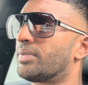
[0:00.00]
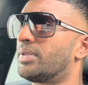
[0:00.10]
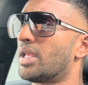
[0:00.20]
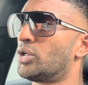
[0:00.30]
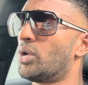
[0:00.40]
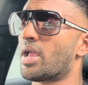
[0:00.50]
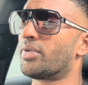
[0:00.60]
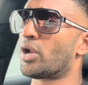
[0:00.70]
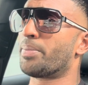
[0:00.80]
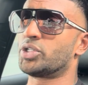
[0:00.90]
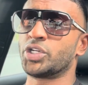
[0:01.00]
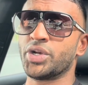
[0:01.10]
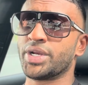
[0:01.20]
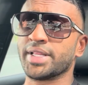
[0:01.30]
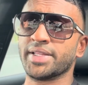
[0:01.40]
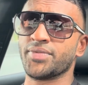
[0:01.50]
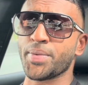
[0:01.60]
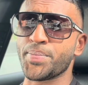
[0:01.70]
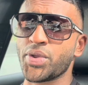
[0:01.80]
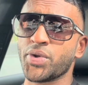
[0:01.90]
then you have an opportunity to live a
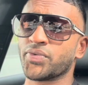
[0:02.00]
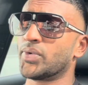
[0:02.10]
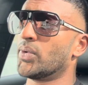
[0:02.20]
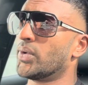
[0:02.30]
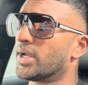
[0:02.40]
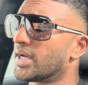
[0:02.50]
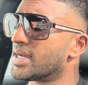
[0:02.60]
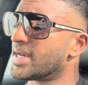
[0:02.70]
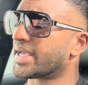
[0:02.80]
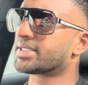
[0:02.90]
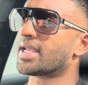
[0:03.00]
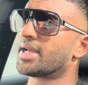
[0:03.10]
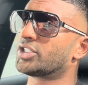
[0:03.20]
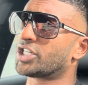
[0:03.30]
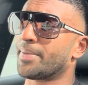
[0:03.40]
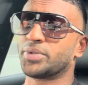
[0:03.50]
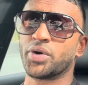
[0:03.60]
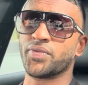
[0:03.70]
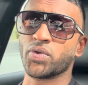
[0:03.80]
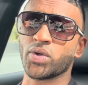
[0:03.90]
beautiful next chapter
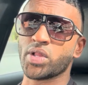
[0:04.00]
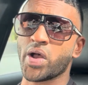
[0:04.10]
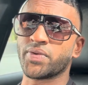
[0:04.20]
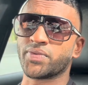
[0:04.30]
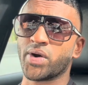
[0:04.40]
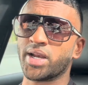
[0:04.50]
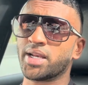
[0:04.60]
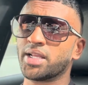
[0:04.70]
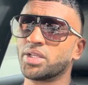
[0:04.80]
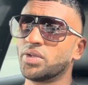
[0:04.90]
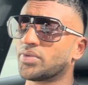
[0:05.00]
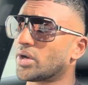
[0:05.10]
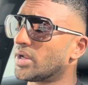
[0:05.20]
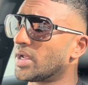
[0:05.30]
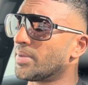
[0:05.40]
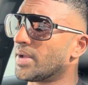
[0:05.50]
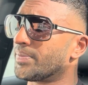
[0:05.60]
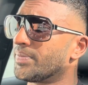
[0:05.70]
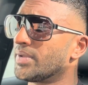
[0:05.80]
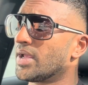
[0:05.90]
of your life, right? You've got
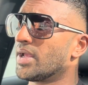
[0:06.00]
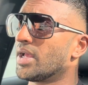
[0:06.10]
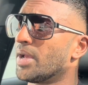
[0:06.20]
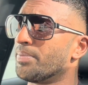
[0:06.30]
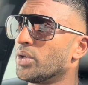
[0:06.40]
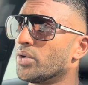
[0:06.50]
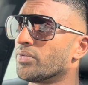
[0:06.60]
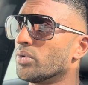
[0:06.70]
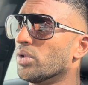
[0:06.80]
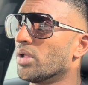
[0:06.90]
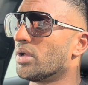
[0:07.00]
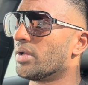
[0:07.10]
a beautiful